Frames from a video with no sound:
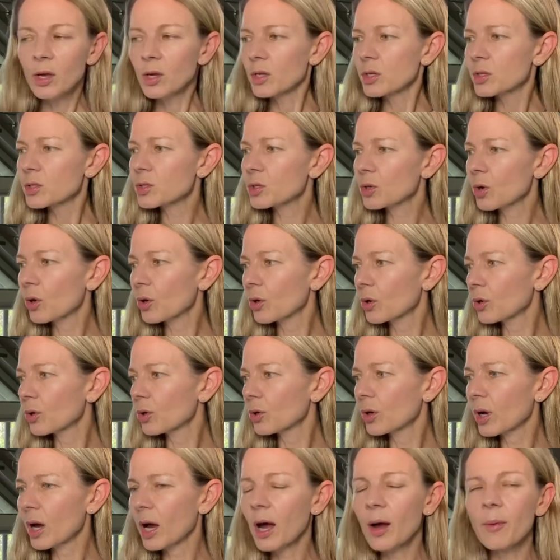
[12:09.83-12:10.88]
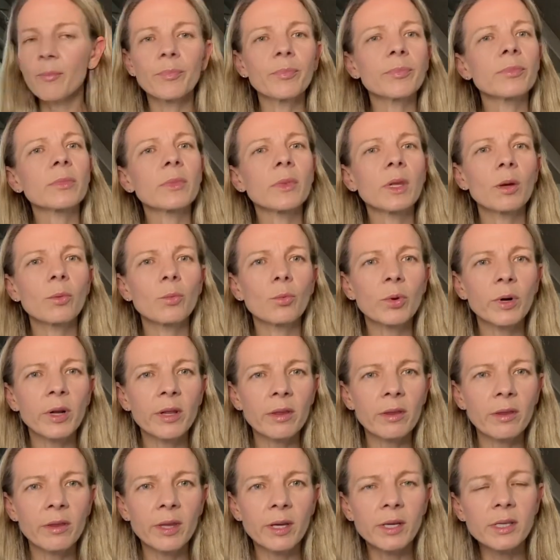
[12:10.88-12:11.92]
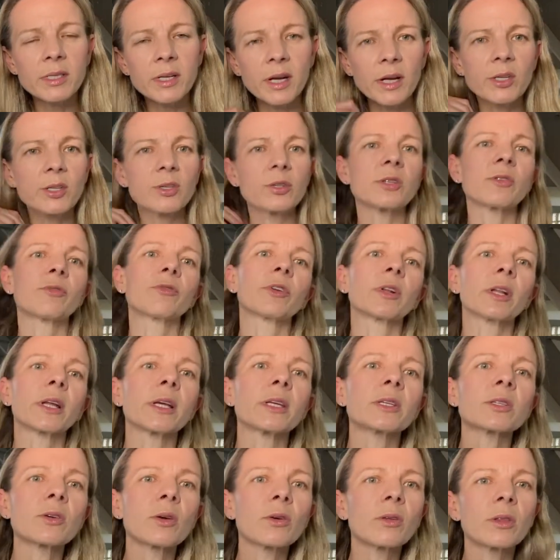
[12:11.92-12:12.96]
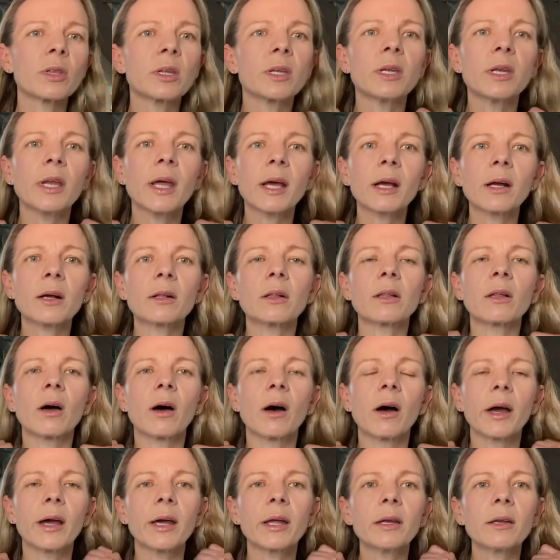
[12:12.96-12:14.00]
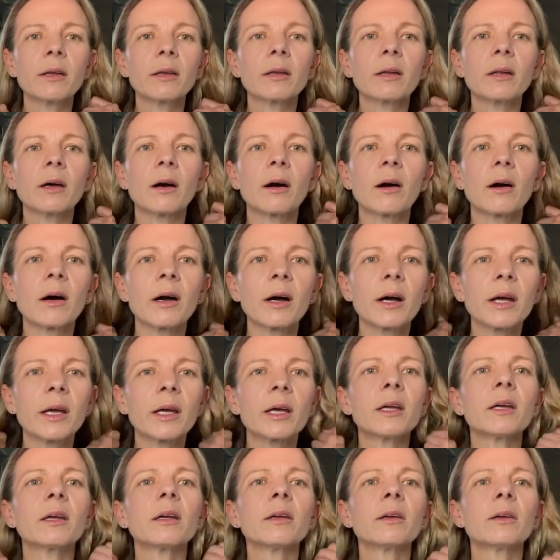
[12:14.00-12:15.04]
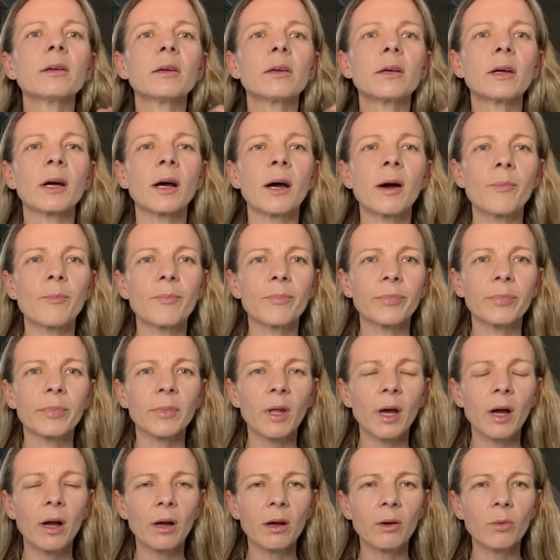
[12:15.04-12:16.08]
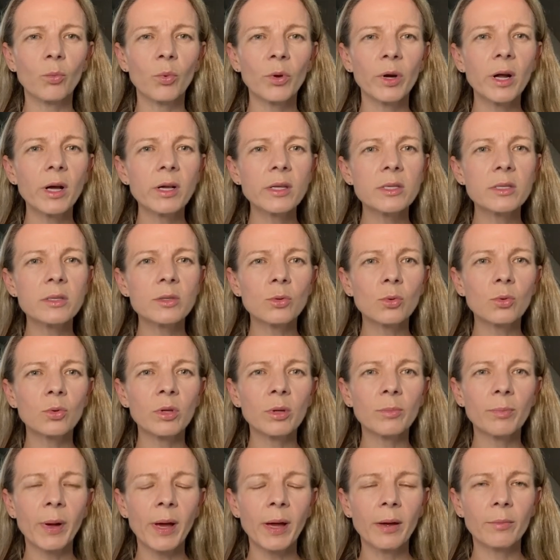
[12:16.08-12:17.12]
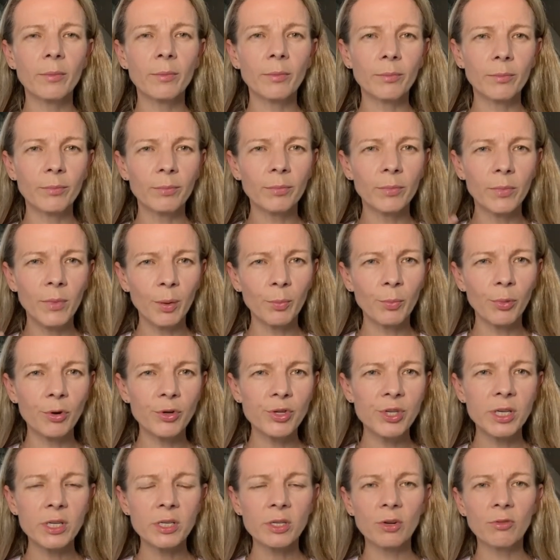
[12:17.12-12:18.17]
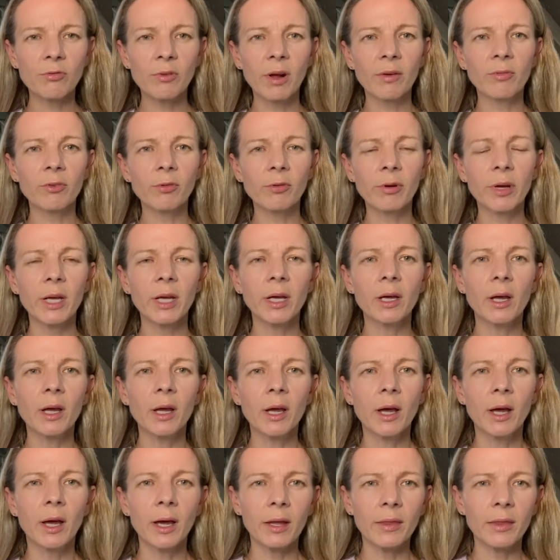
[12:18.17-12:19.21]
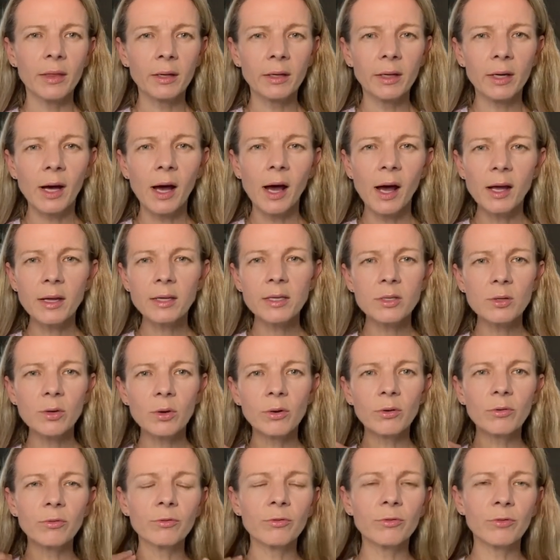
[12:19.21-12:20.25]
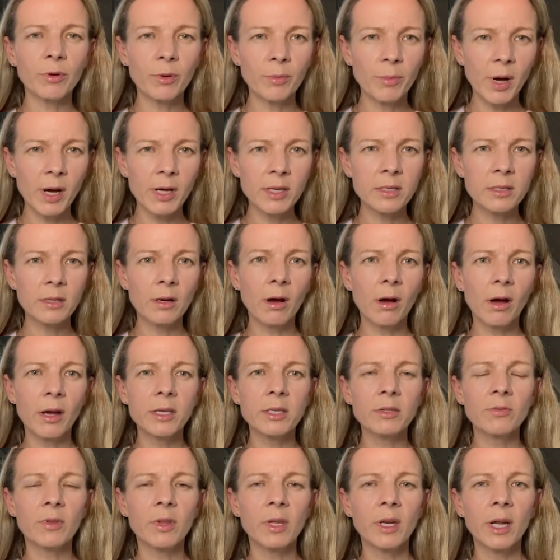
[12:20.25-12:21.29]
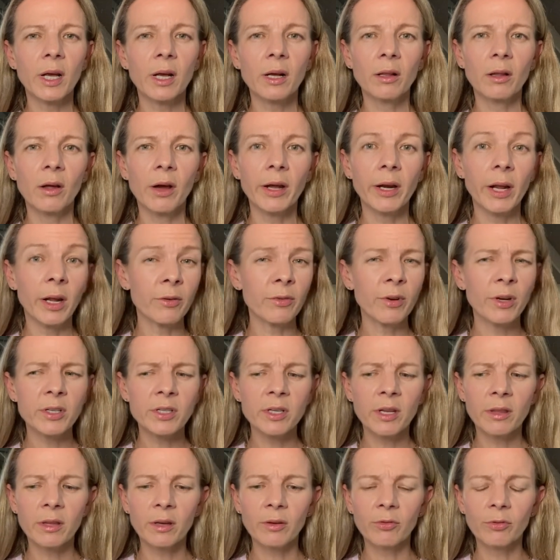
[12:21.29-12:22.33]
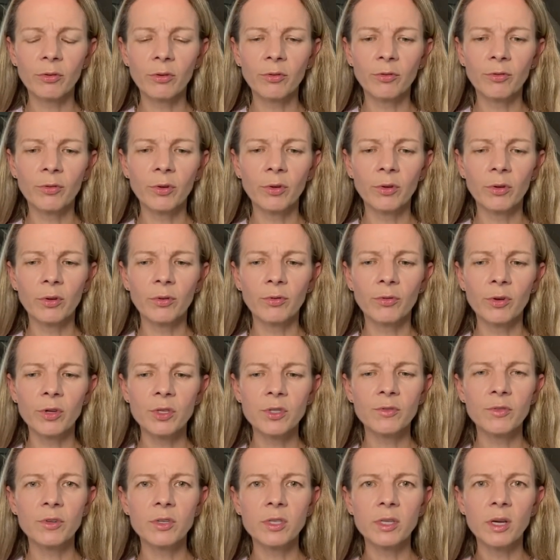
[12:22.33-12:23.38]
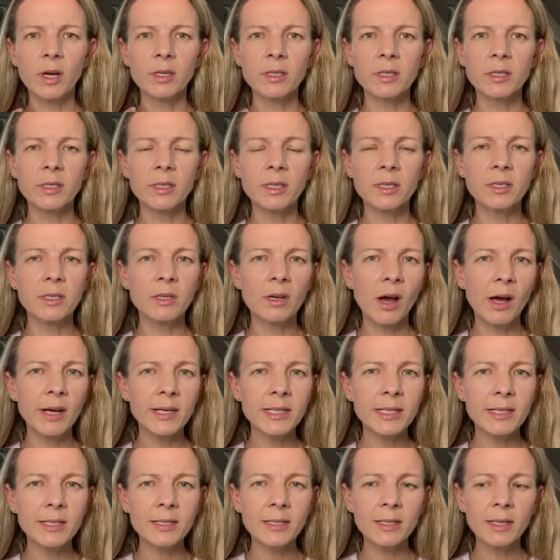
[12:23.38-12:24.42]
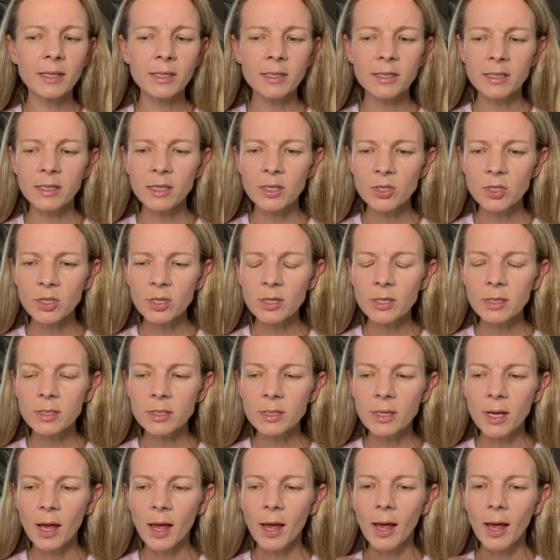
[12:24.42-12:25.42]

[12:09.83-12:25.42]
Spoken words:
So what other things did I do differently? So the neckline, when I saw the projects on Ravelry, the cast on for my size for the neckline, in fact I think for the first few sizes, is 96 stitches,